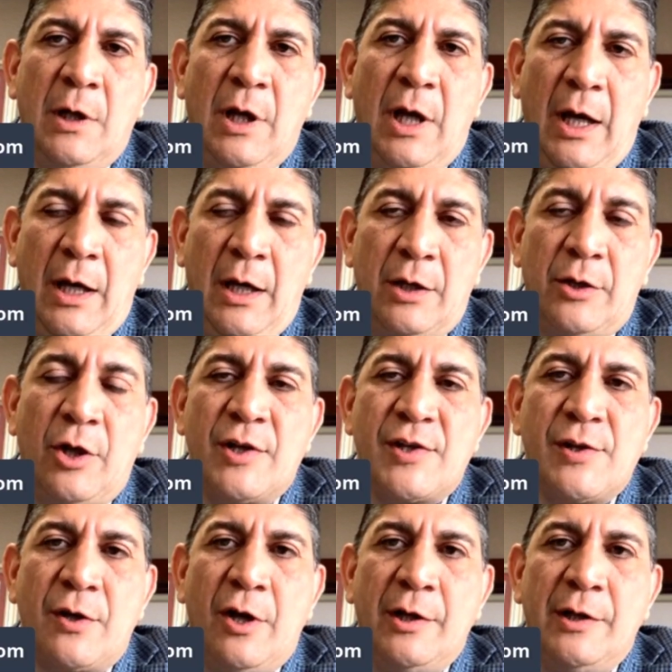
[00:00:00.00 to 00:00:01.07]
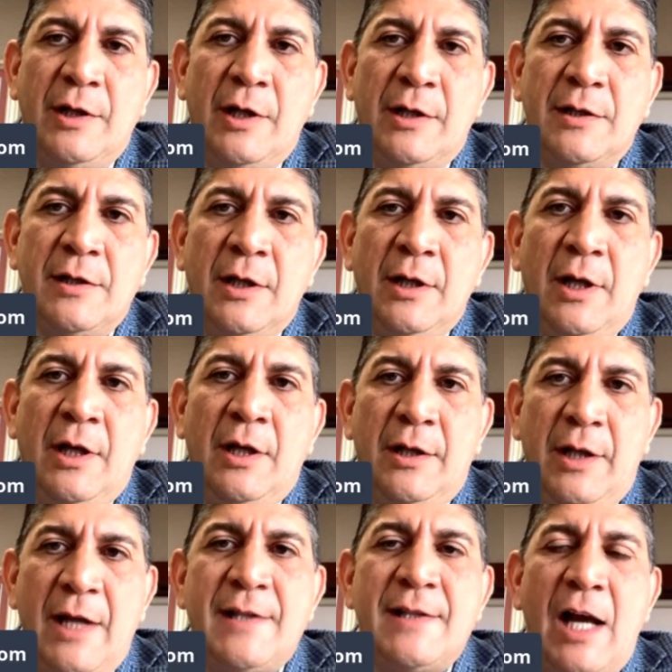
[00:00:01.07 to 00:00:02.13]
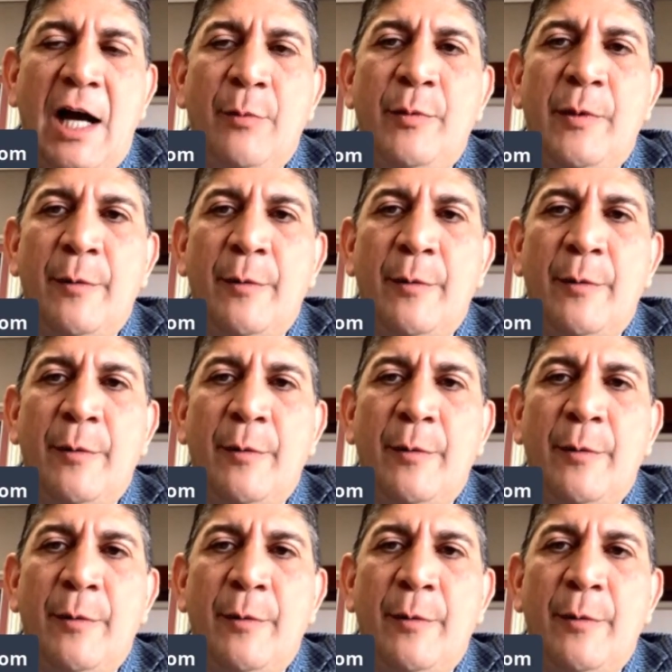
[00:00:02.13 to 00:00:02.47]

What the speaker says: across the continent. Let's help